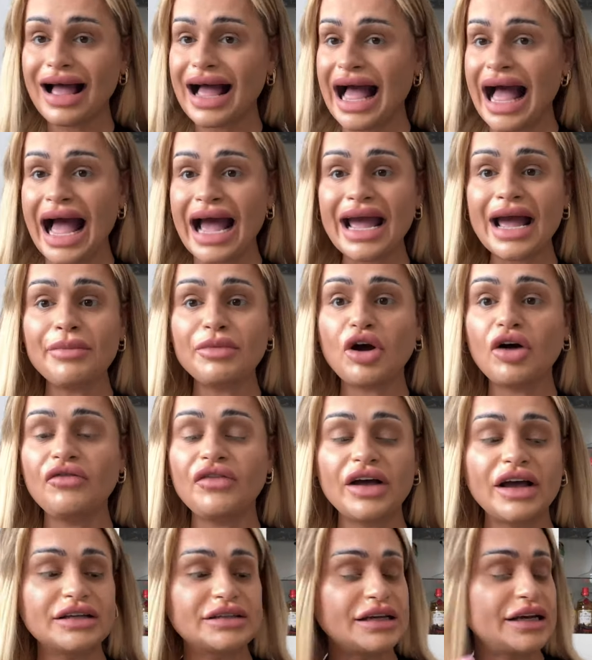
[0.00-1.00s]
I am
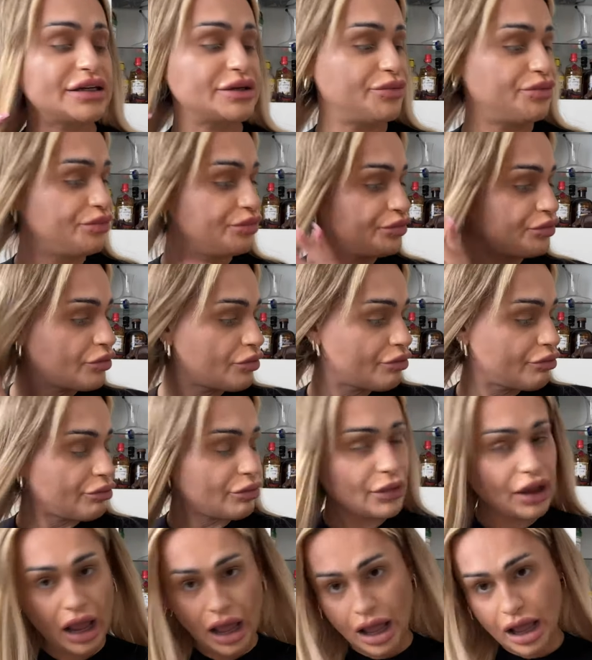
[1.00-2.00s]
converted.
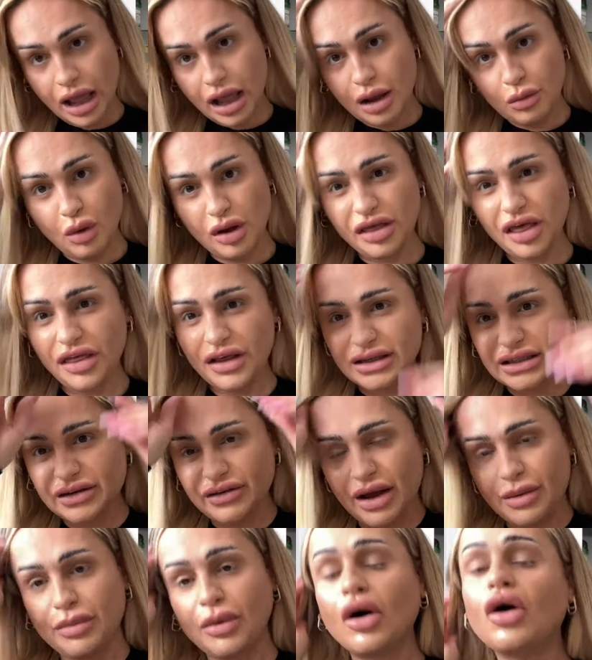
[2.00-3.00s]
Uh, what other things have
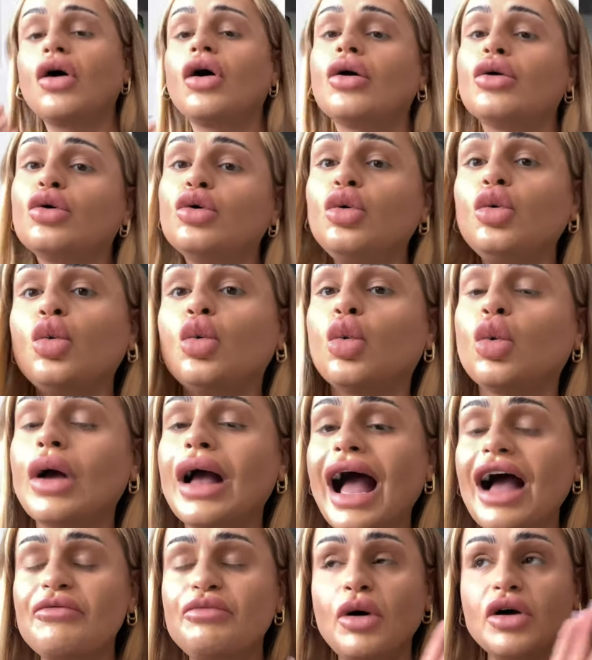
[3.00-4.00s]
I bought? Oh,
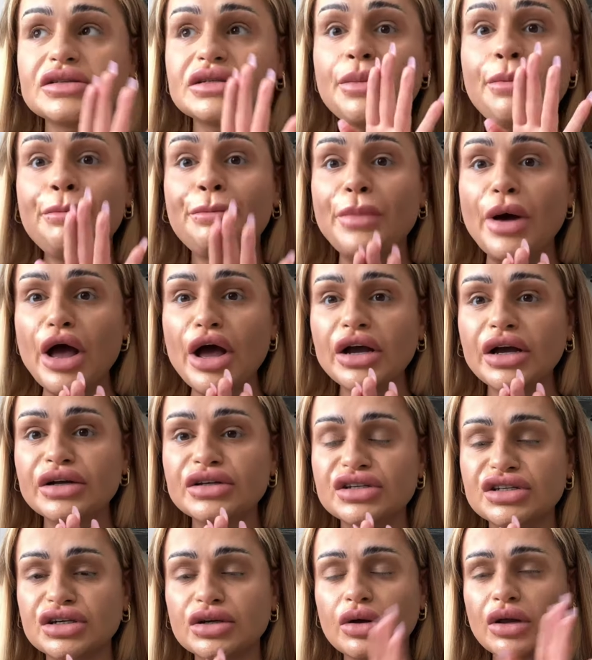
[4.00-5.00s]
I bought some
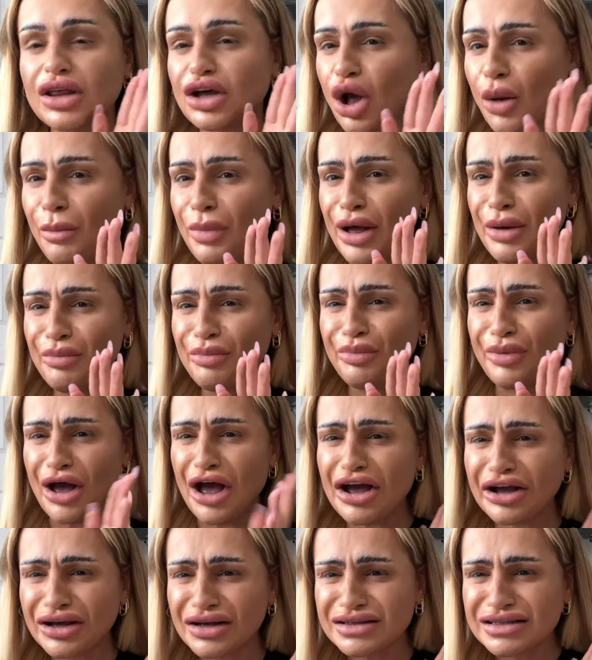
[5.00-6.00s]
Birkins. They're called Bir
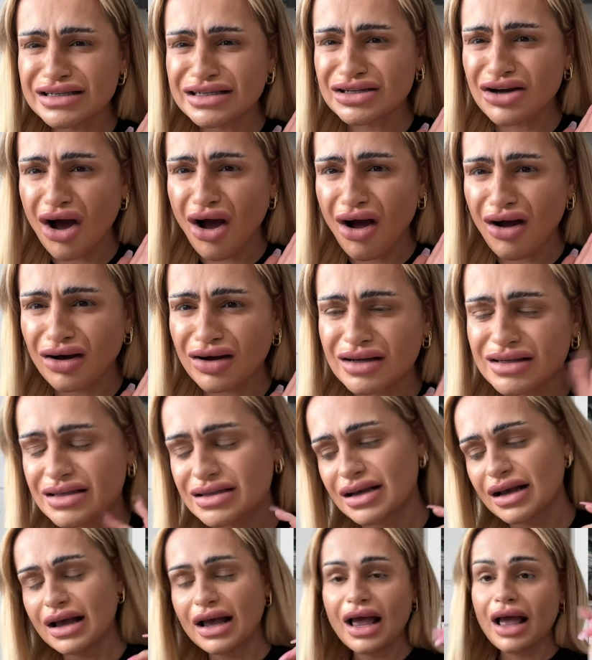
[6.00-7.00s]

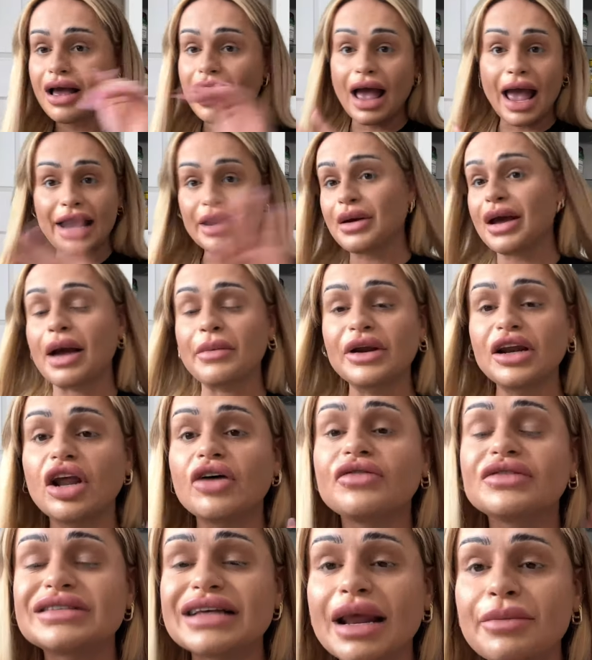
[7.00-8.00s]
Birkenstocks. Anyway, I'm in
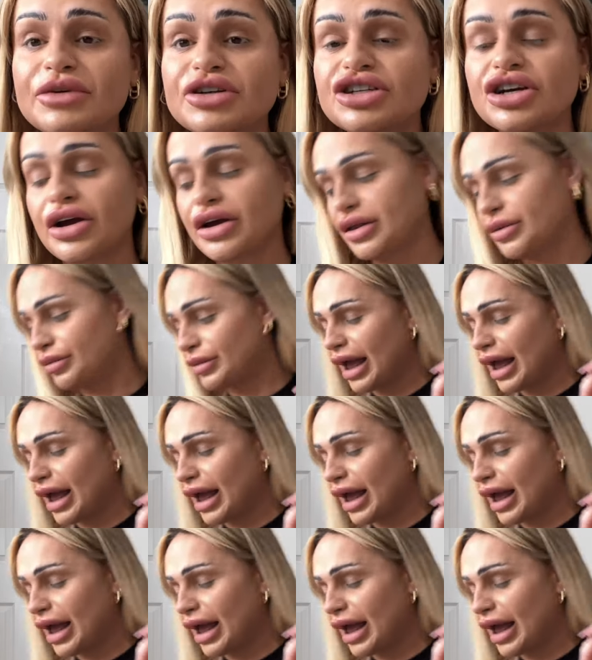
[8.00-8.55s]
love. So let me show you them